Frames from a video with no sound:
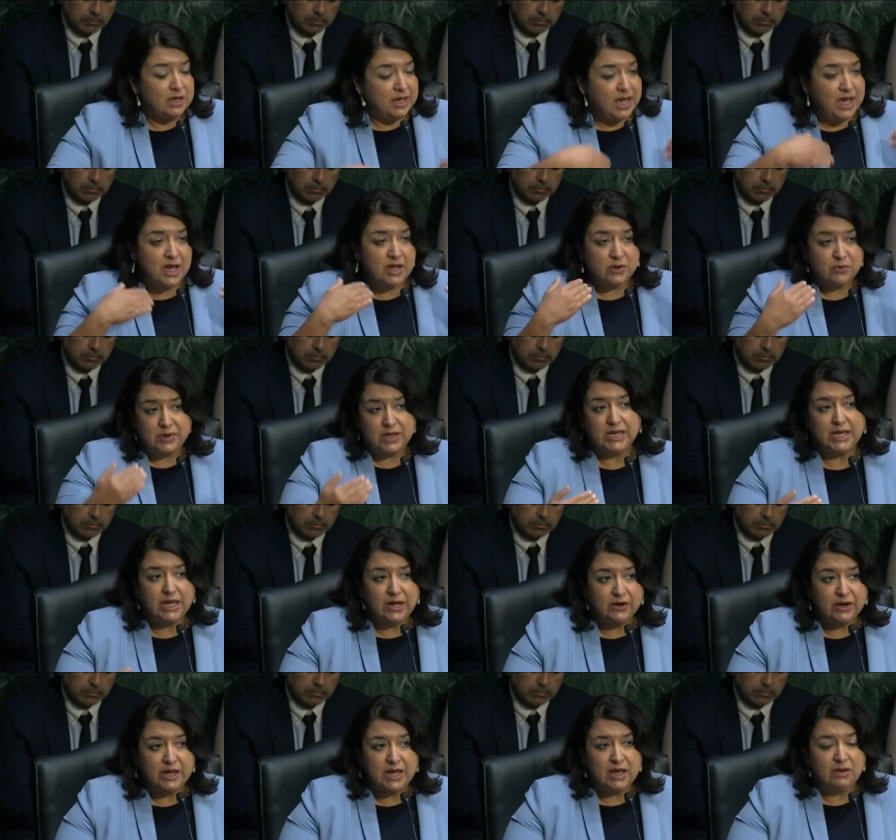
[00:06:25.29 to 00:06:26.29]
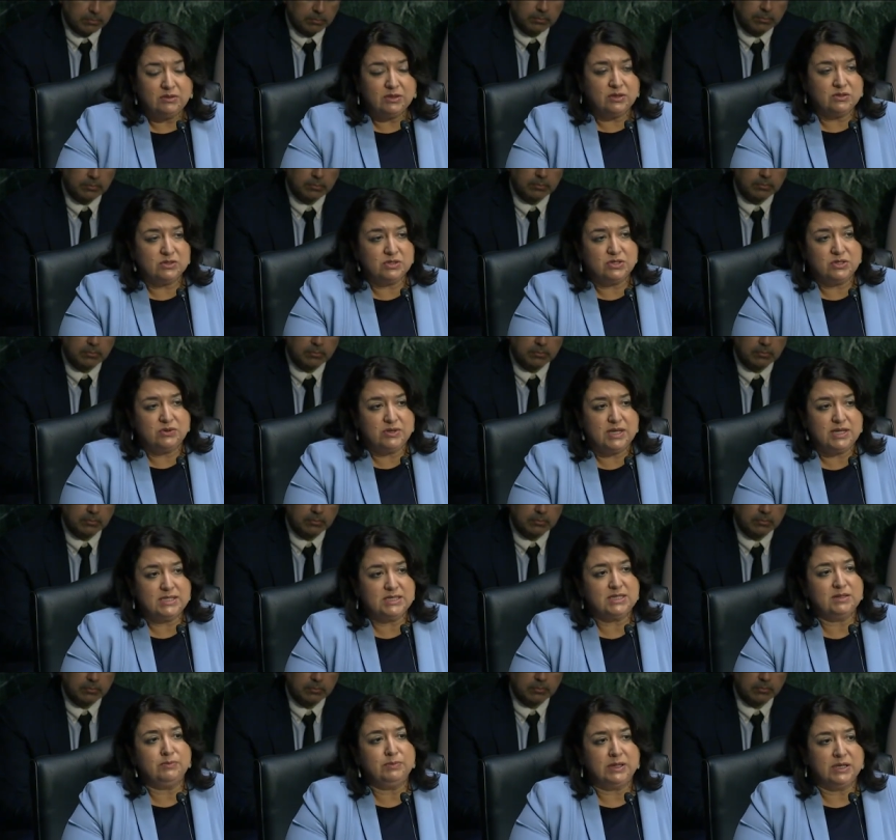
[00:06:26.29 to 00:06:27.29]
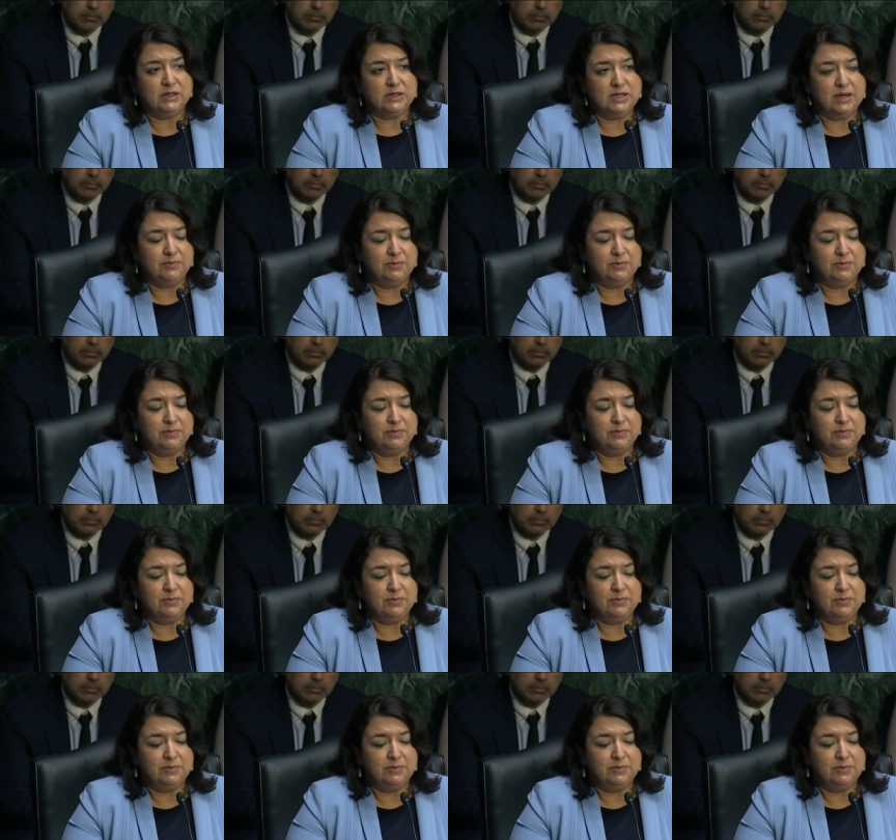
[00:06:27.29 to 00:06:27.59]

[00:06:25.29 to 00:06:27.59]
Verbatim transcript: how do we carry out those duties to build